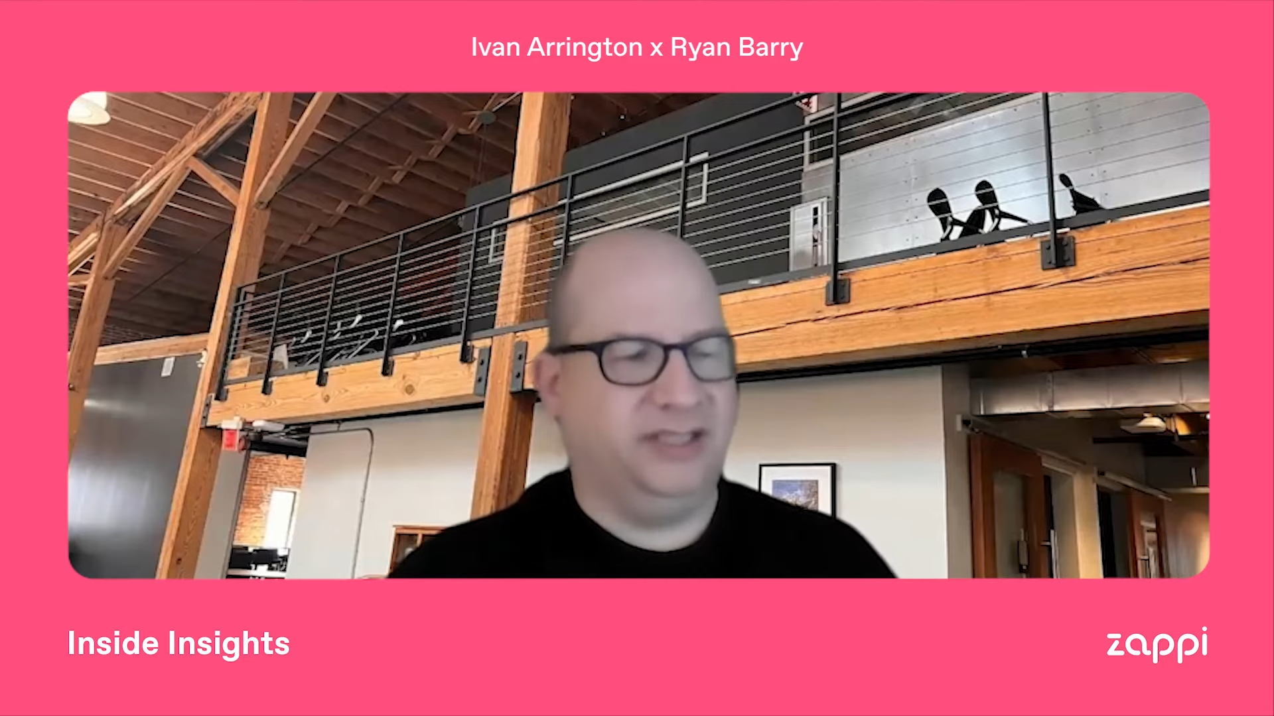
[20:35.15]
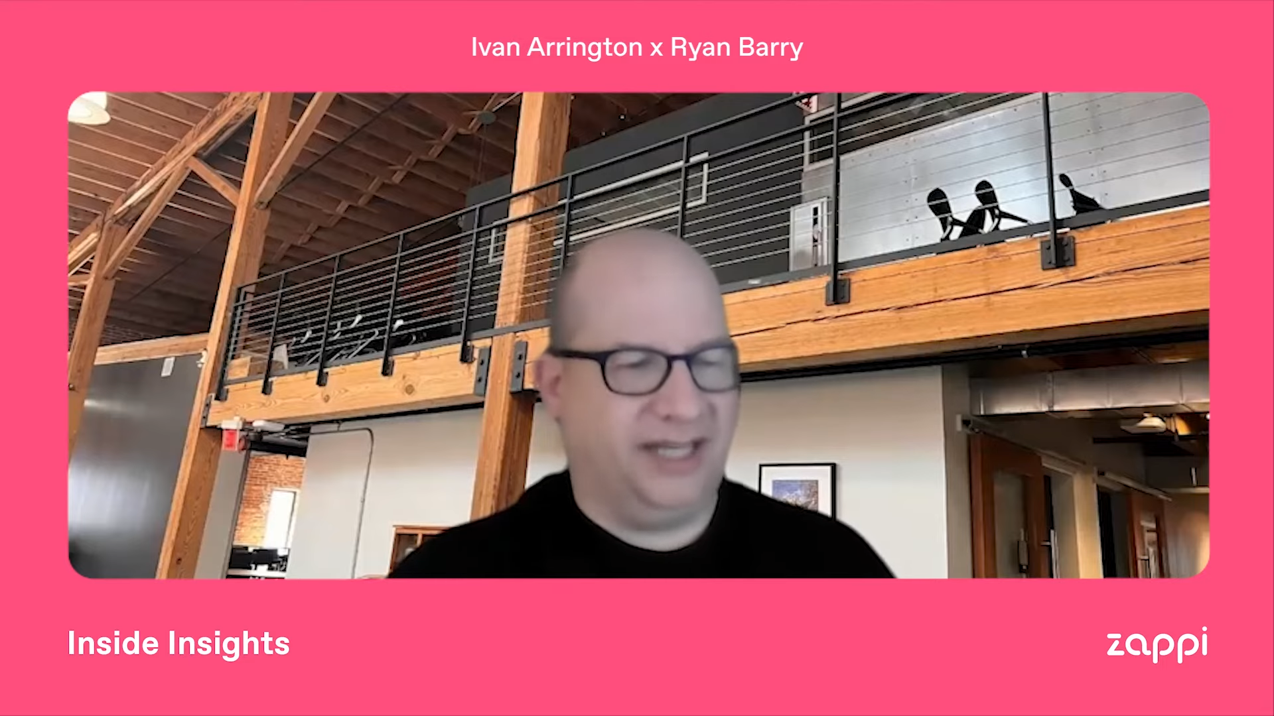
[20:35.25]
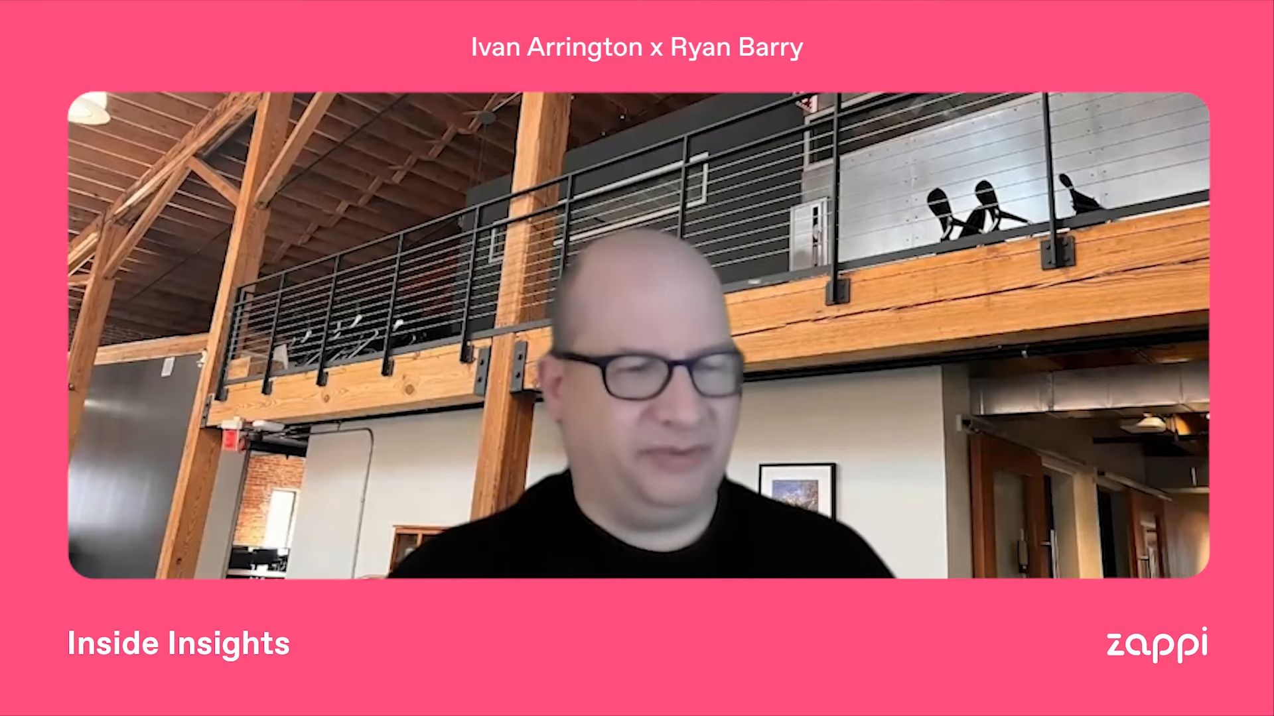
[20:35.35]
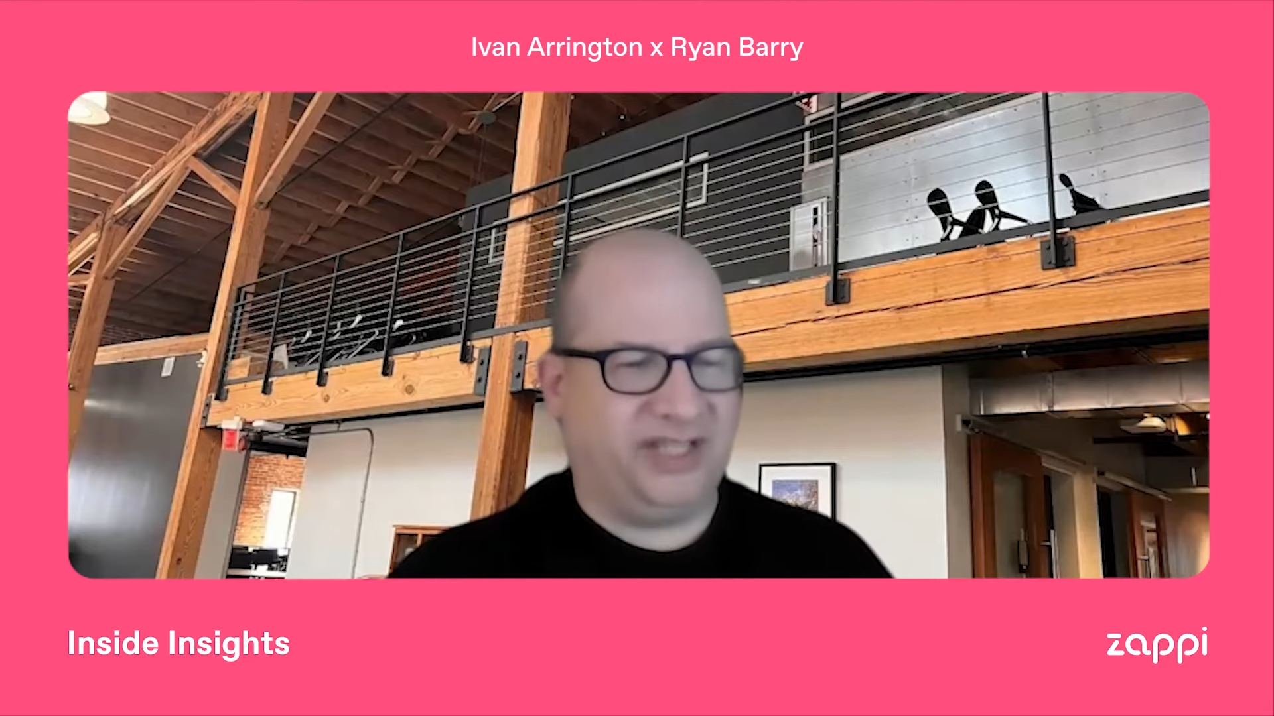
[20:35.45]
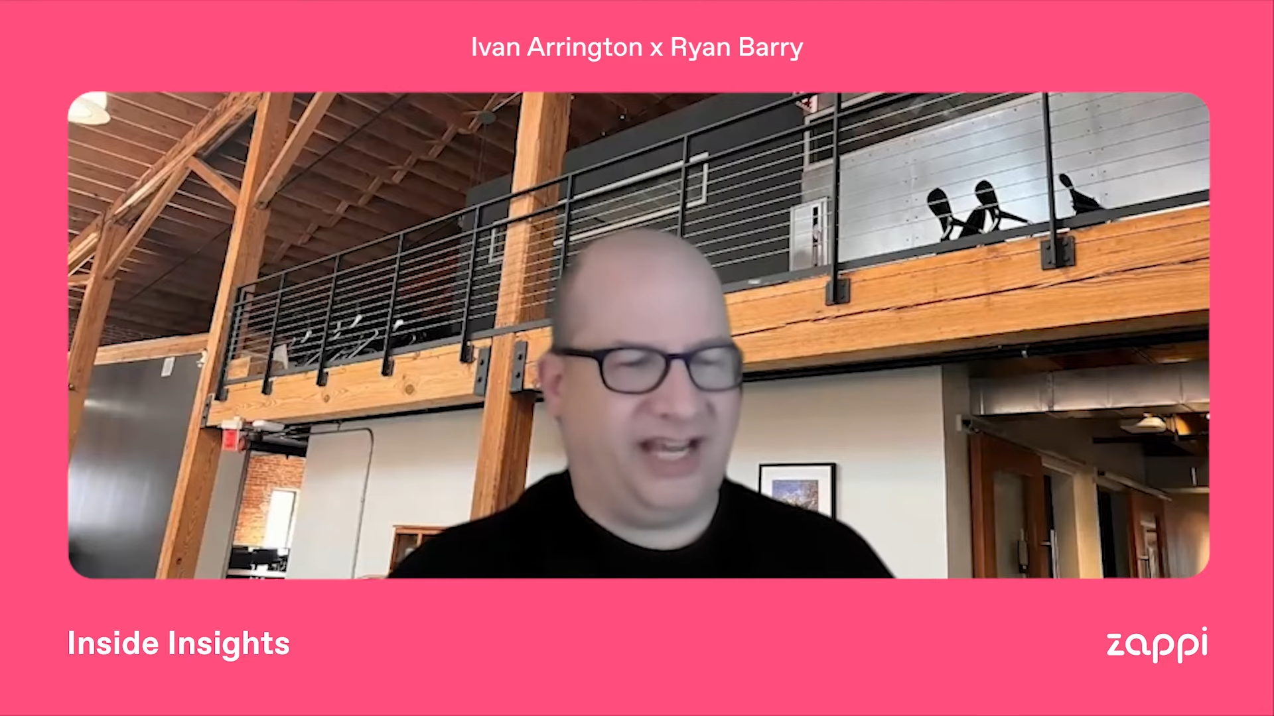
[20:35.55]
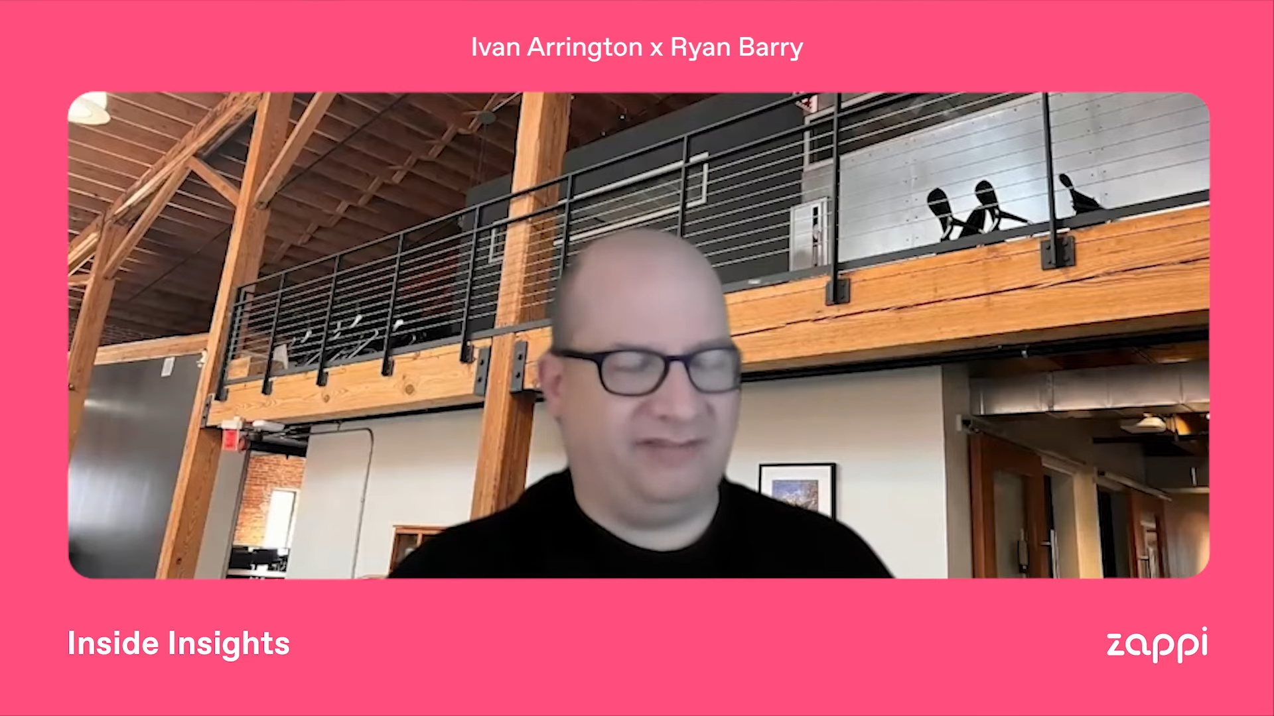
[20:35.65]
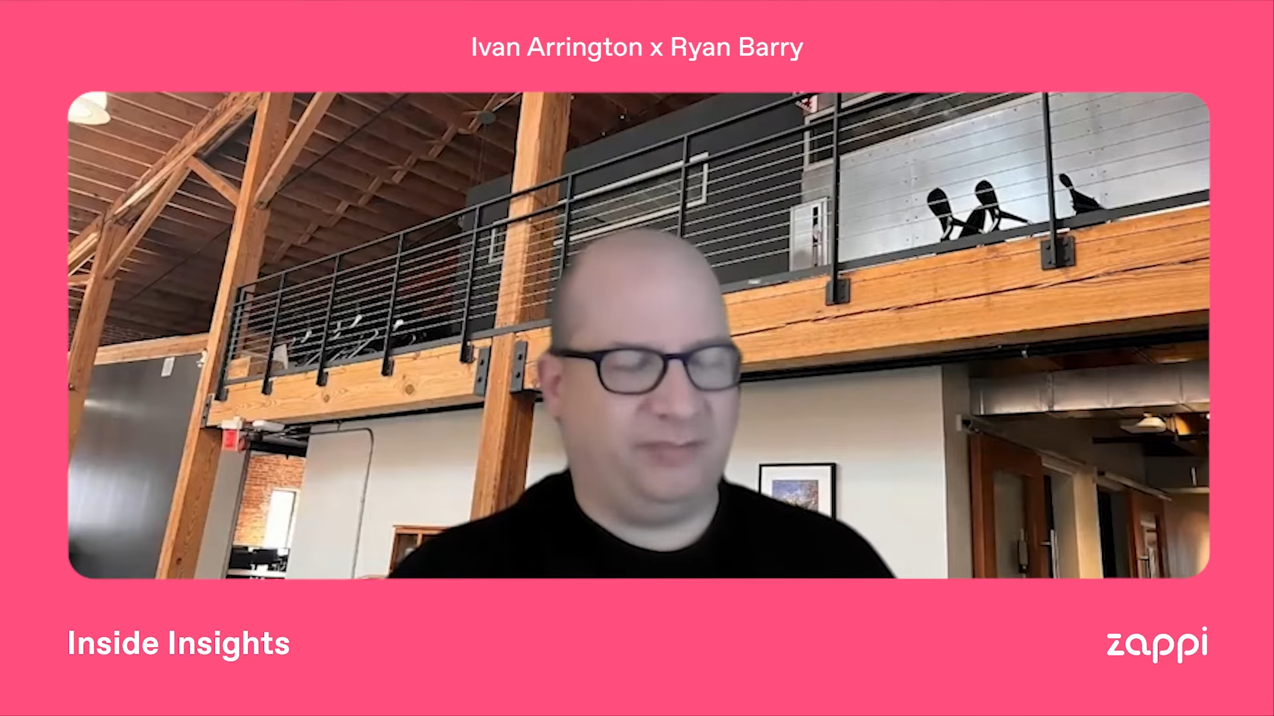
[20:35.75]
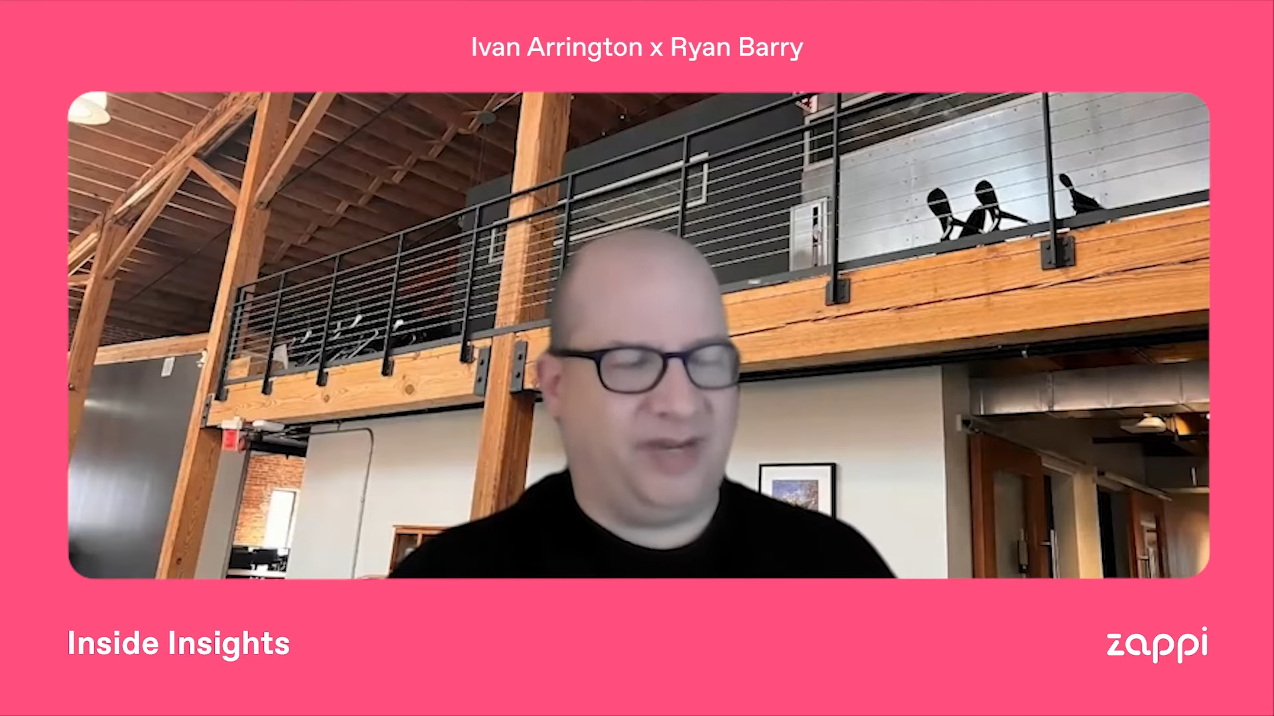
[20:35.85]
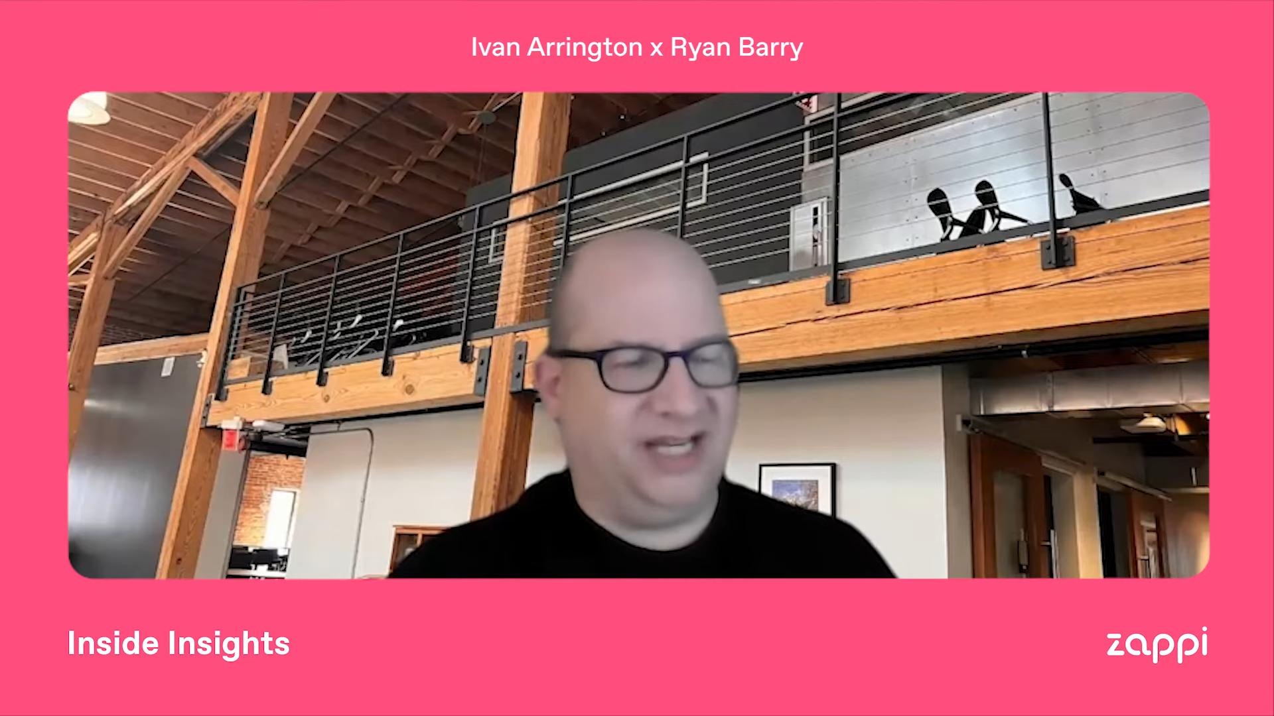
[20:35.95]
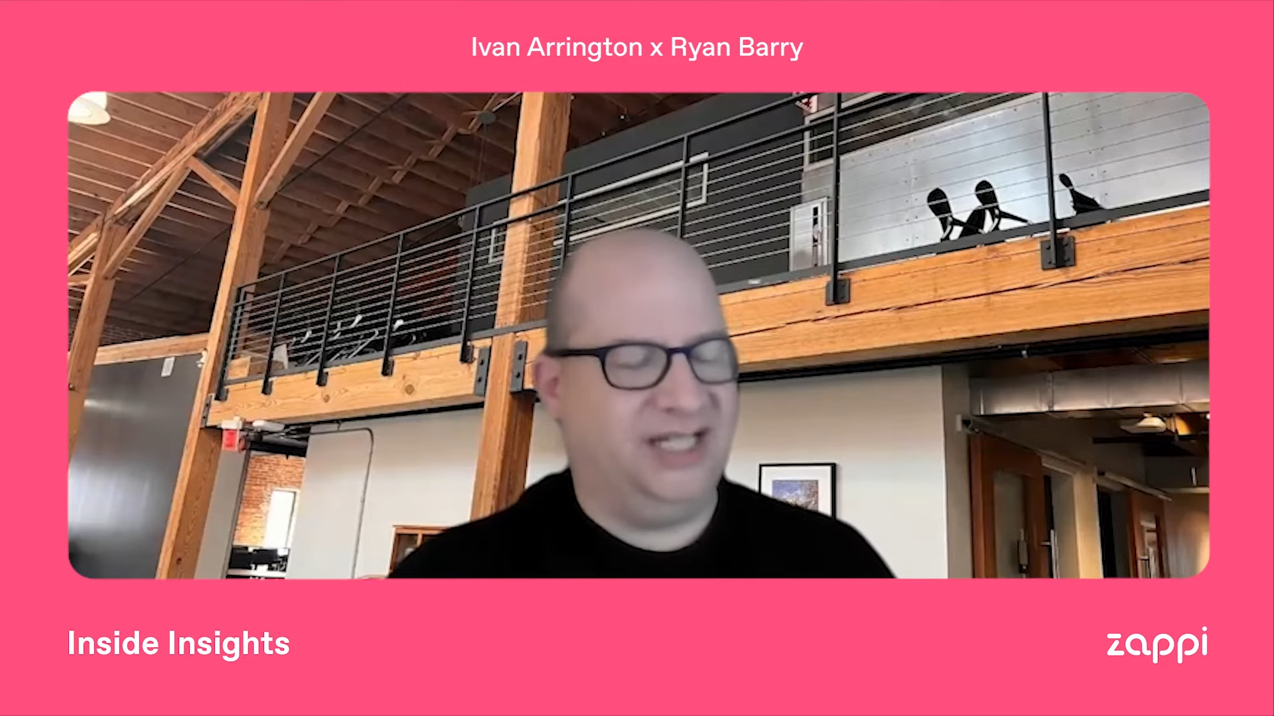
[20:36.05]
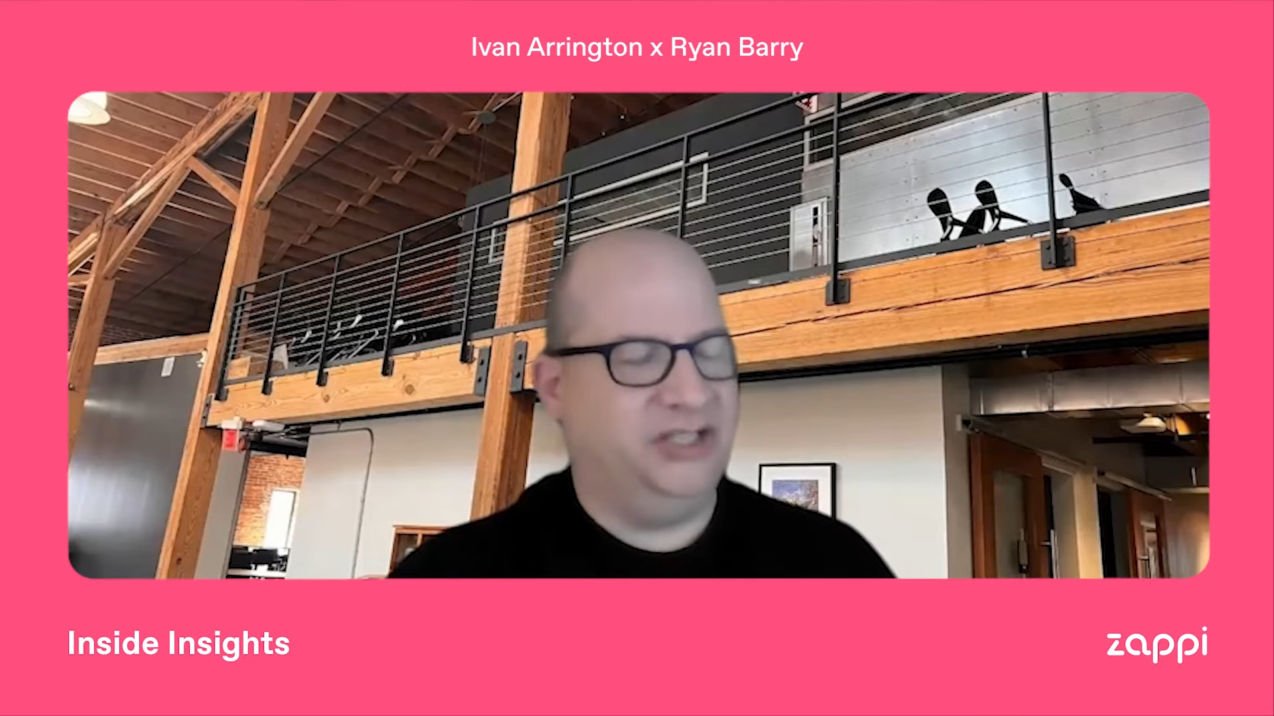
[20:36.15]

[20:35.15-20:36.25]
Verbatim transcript: And I was half my